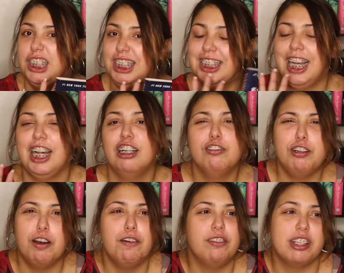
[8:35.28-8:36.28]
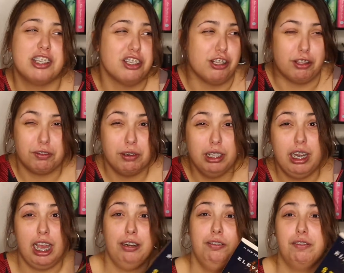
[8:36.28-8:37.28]
I don't know if this is a
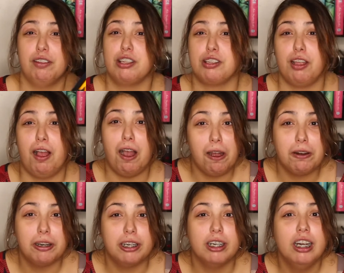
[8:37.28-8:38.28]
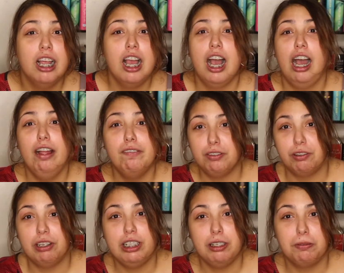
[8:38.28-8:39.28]
thriller I don't know if this is a horror I have no
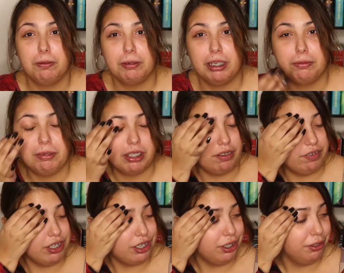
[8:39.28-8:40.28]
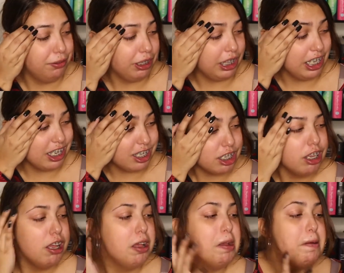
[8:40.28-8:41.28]
idea what I'm getting myself into with this
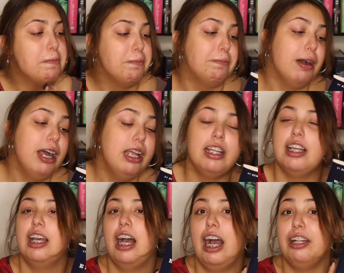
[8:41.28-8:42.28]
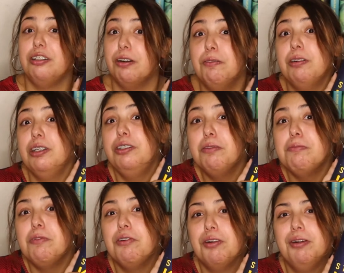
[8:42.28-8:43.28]
but I don't want to know
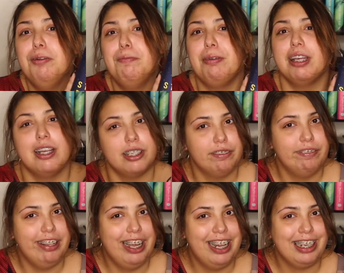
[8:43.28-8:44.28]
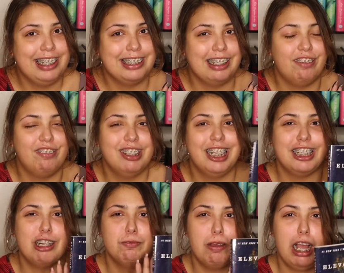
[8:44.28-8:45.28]
more because of that because I feel like
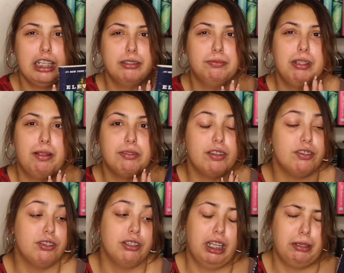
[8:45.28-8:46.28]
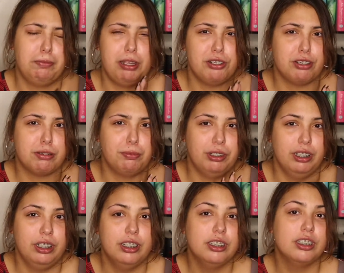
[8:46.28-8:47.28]
the back sometimes gives you like major
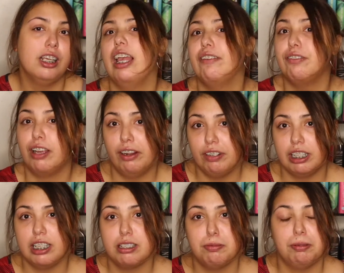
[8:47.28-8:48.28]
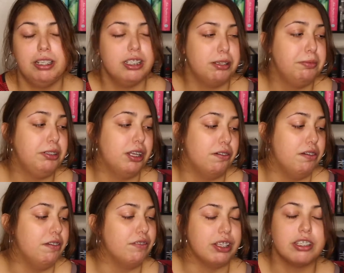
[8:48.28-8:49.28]
spoilers if y'all read this please let me know
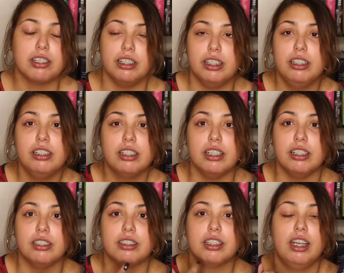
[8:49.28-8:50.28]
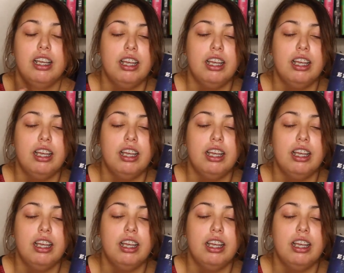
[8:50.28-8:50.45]
if it's good because